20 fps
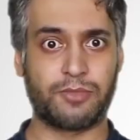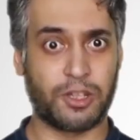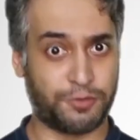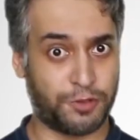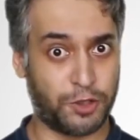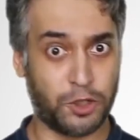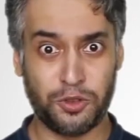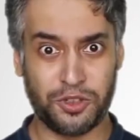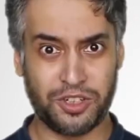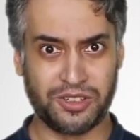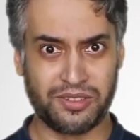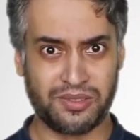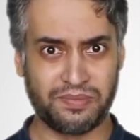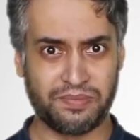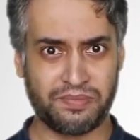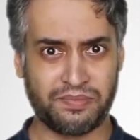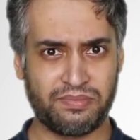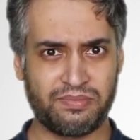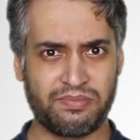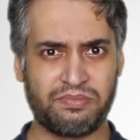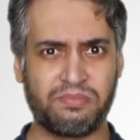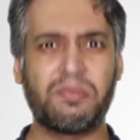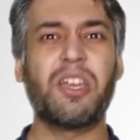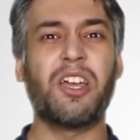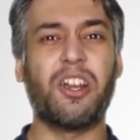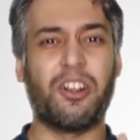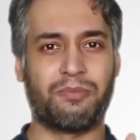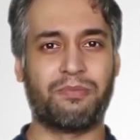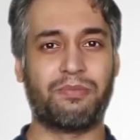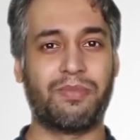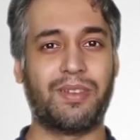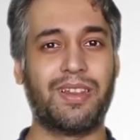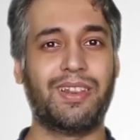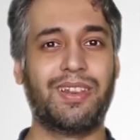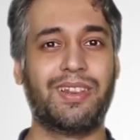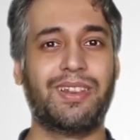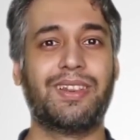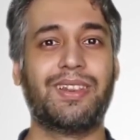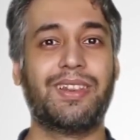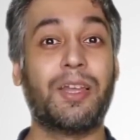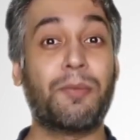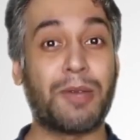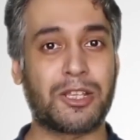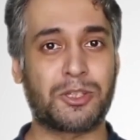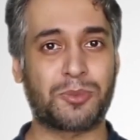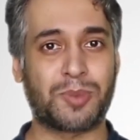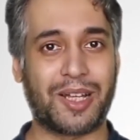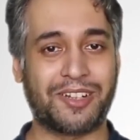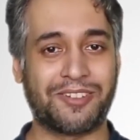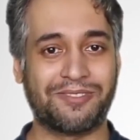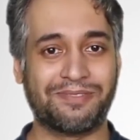Confused? Here, let me explain.